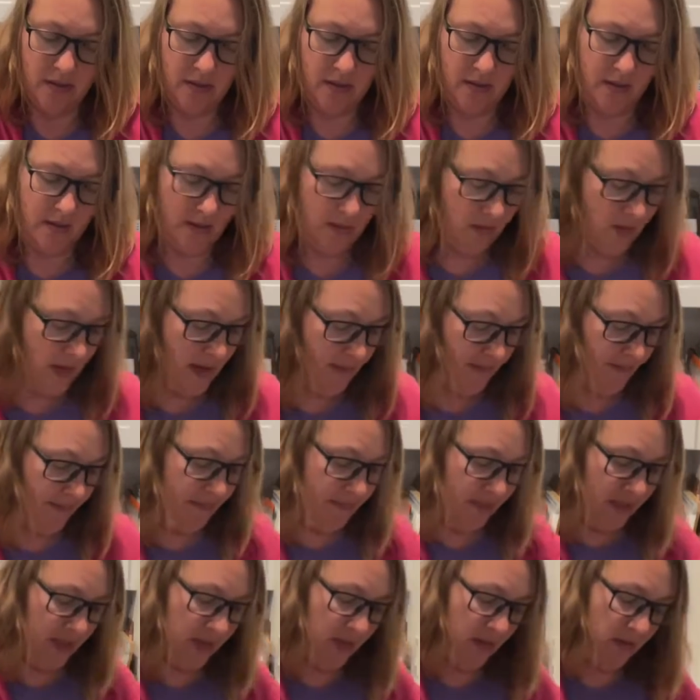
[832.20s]
You know what? I'm
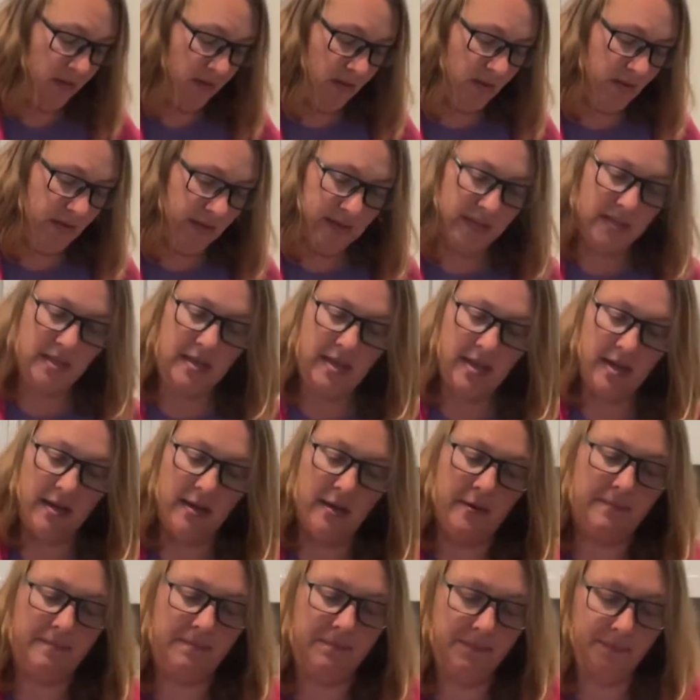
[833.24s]
gonna use the rest of that
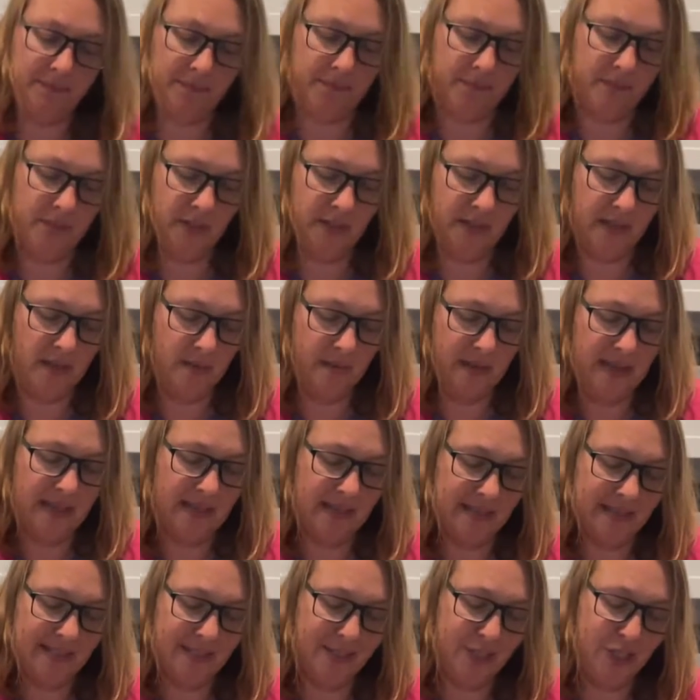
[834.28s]
up. We're gonna make
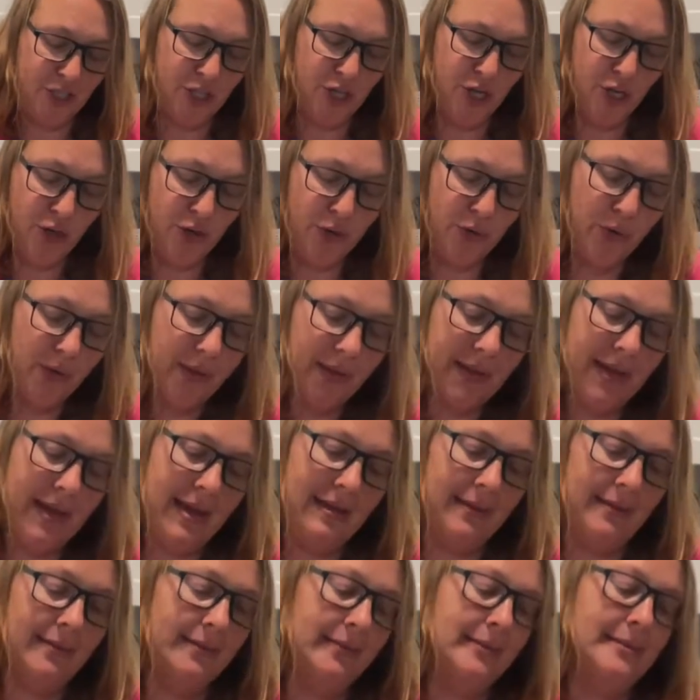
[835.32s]
this a
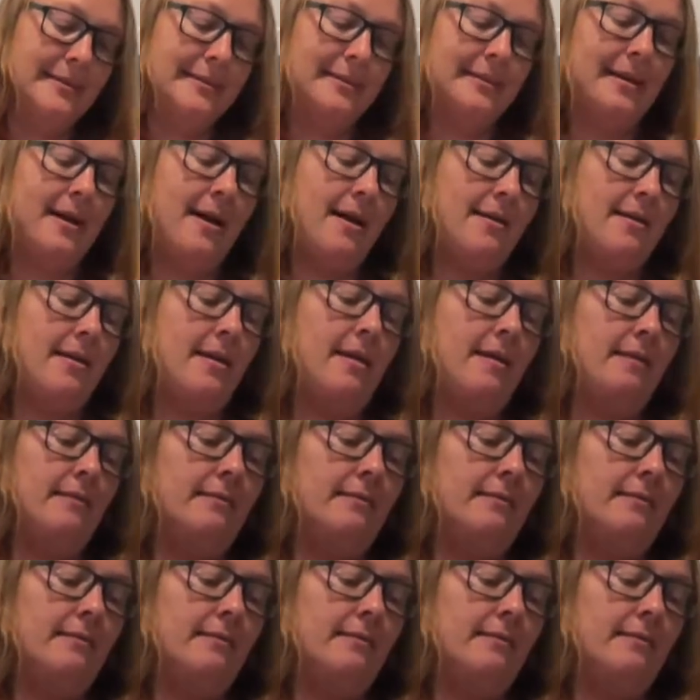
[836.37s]
2-layer lasagna.